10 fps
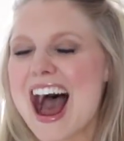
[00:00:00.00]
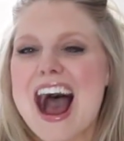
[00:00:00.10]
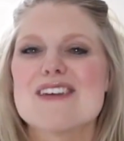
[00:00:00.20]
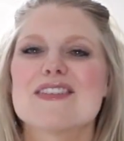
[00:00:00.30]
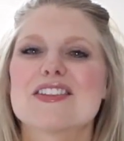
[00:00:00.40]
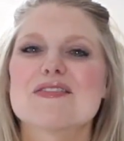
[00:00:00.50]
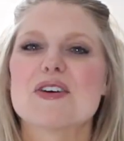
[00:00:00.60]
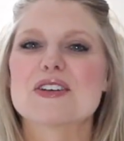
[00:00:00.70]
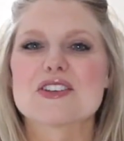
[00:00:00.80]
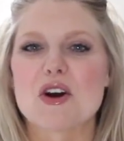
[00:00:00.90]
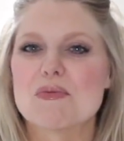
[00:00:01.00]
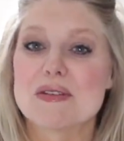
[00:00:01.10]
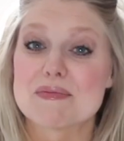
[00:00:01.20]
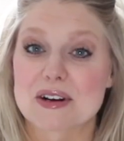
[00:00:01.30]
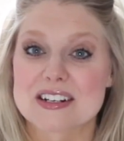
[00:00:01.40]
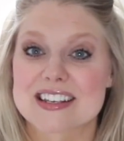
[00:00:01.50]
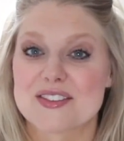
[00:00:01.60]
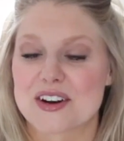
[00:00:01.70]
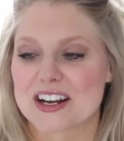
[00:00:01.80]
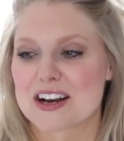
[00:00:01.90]
I'm not the most open person
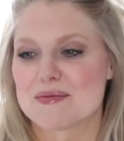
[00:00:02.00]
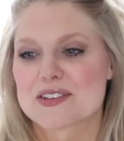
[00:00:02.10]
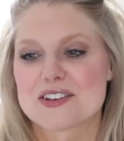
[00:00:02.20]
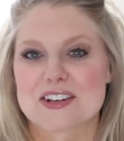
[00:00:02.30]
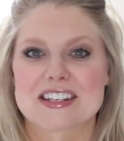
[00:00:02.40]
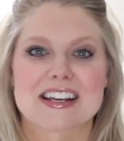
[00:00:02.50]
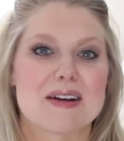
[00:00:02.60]
when it comes to nursing.